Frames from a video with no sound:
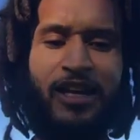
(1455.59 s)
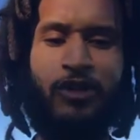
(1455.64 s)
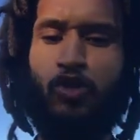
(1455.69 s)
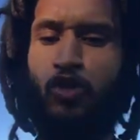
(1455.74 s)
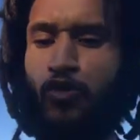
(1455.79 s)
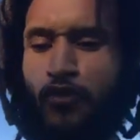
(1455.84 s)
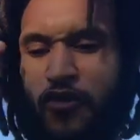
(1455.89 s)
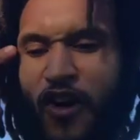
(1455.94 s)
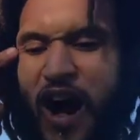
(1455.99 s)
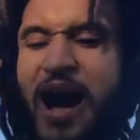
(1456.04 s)

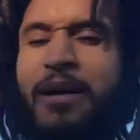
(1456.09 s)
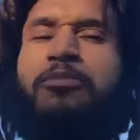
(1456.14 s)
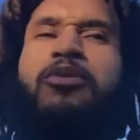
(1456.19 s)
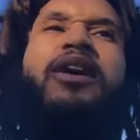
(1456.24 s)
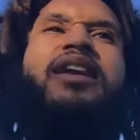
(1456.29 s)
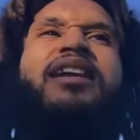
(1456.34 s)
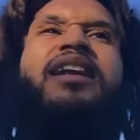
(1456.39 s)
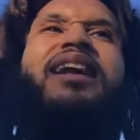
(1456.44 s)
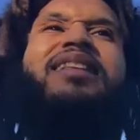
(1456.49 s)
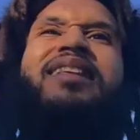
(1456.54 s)
you
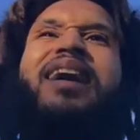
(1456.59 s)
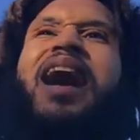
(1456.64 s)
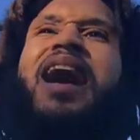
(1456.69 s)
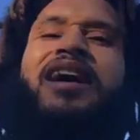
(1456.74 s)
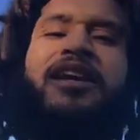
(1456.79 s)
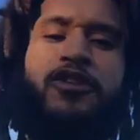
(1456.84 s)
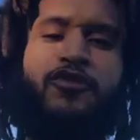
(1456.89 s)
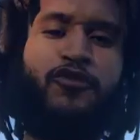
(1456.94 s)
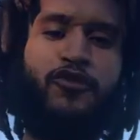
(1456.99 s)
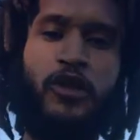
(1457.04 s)
vibrating at the
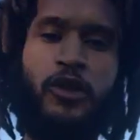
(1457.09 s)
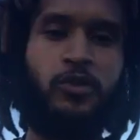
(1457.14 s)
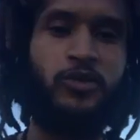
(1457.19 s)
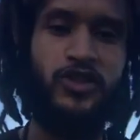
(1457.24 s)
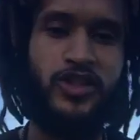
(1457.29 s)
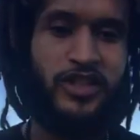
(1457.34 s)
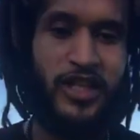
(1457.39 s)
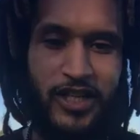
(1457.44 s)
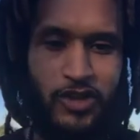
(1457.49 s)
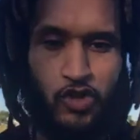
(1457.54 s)
highest
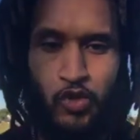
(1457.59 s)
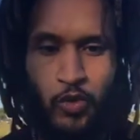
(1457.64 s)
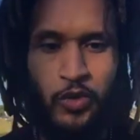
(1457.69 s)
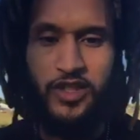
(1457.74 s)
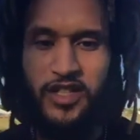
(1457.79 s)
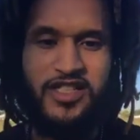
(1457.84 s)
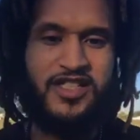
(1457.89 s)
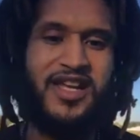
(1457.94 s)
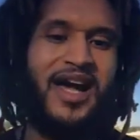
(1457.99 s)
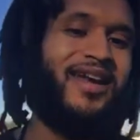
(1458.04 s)
frequency that you were
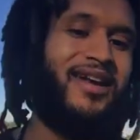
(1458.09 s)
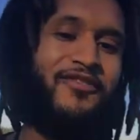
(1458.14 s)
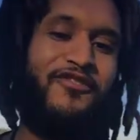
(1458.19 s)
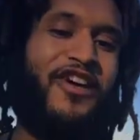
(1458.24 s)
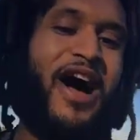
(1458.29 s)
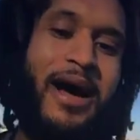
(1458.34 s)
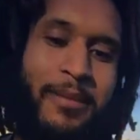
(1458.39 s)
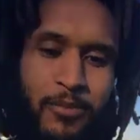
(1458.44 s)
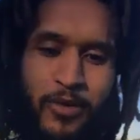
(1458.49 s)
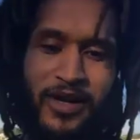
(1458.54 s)
designed to
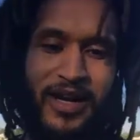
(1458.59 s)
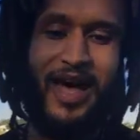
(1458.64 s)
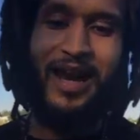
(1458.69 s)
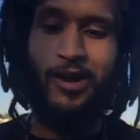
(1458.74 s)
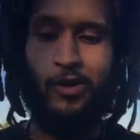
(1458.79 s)
vibrate at.